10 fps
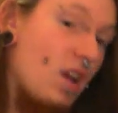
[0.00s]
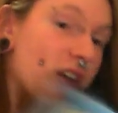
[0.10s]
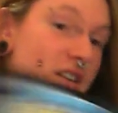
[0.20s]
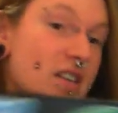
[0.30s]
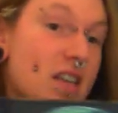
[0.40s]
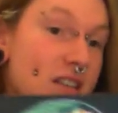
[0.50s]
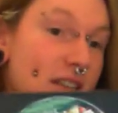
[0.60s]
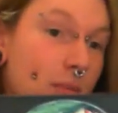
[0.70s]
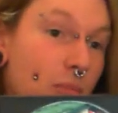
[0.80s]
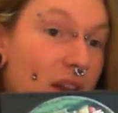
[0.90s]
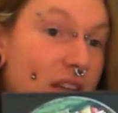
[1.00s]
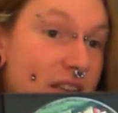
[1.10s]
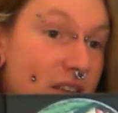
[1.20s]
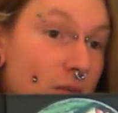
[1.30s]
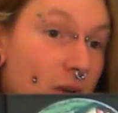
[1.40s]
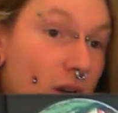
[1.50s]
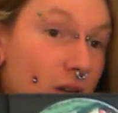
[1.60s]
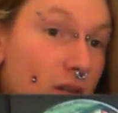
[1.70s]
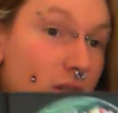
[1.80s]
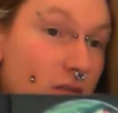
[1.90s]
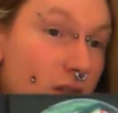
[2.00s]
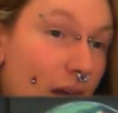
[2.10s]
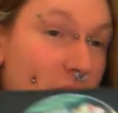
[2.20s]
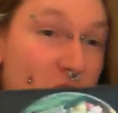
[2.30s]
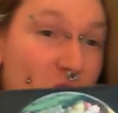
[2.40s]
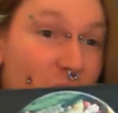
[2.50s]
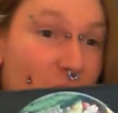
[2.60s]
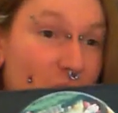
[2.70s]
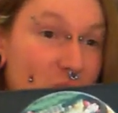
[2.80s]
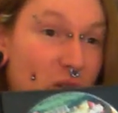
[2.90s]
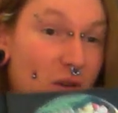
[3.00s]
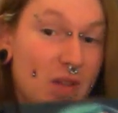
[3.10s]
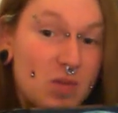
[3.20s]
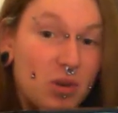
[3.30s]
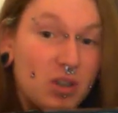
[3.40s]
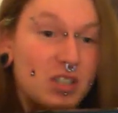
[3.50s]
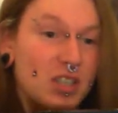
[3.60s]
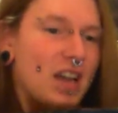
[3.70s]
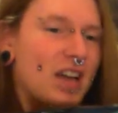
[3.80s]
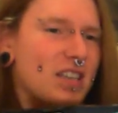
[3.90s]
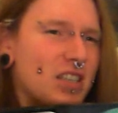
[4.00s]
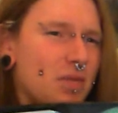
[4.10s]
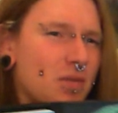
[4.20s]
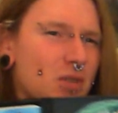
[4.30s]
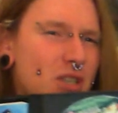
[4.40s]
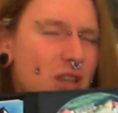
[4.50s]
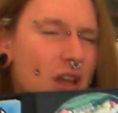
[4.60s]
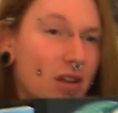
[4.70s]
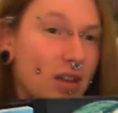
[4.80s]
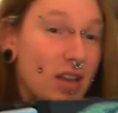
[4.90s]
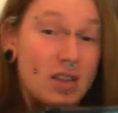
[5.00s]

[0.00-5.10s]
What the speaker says: And it is complete as well. Happy to show the inside of this one because this case actually feels sturdy.